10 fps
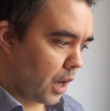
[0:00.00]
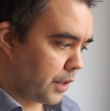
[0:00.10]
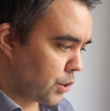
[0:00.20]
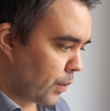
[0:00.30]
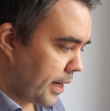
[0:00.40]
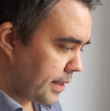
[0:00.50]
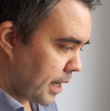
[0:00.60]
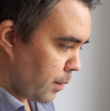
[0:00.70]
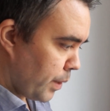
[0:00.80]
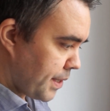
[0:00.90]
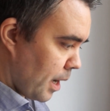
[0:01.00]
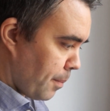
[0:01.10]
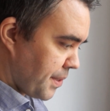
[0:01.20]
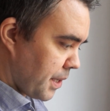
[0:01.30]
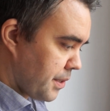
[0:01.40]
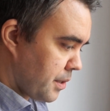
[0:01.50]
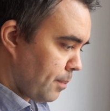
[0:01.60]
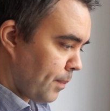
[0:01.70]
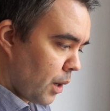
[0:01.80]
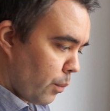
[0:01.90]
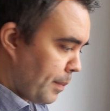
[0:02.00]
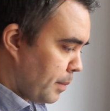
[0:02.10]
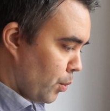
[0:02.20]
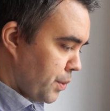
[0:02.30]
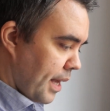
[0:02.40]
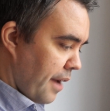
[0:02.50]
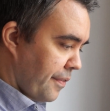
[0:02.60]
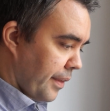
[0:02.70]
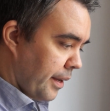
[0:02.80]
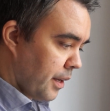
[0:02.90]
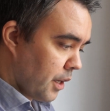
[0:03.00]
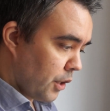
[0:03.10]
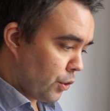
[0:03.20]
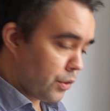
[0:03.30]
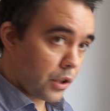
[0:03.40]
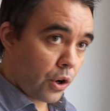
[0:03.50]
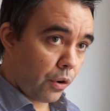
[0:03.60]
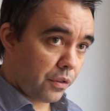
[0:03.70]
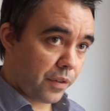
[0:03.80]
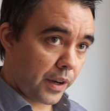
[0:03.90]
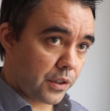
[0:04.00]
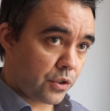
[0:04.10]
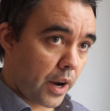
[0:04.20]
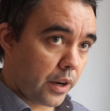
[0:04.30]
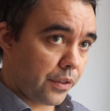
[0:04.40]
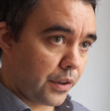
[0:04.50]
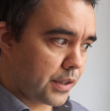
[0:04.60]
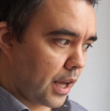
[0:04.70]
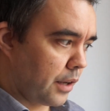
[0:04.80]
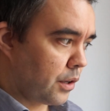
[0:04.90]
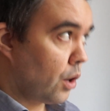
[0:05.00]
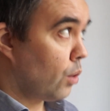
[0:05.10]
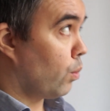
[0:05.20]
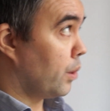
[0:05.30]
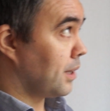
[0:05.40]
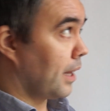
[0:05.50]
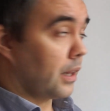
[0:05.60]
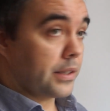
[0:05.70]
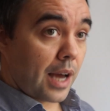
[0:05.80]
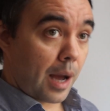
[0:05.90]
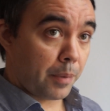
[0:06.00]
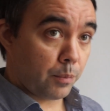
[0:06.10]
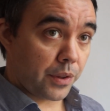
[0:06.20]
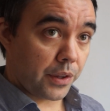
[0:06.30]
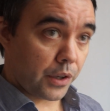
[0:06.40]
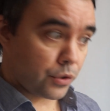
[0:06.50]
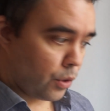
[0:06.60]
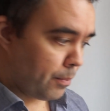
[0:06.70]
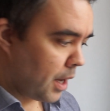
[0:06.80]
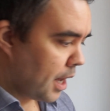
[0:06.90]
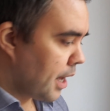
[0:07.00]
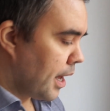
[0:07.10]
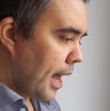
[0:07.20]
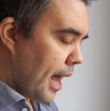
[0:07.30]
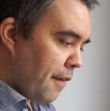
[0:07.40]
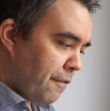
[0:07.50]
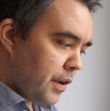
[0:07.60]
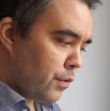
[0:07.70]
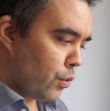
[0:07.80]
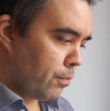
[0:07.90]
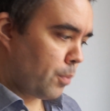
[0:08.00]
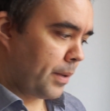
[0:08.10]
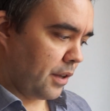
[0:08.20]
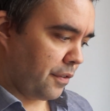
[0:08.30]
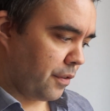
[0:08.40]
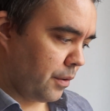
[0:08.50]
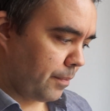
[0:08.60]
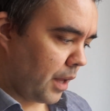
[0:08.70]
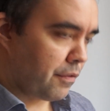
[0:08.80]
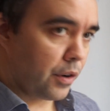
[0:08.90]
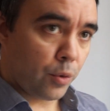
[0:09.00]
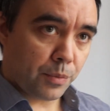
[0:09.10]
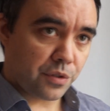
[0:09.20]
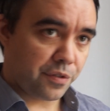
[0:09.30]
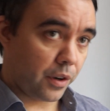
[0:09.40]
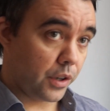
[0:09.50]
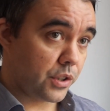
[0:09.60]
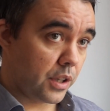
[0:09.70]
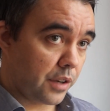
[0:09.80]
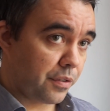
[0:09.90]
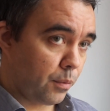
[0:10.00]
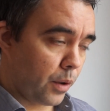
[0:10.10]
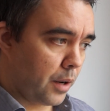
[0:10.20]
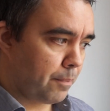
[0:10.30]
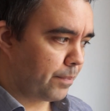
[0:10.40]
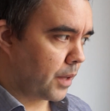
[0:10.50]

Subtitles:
And so anytime we set up a system, we would most definitely use the config to try and understand what is likely to happen within this room. Every room will be different. Every room is furnished in a different way.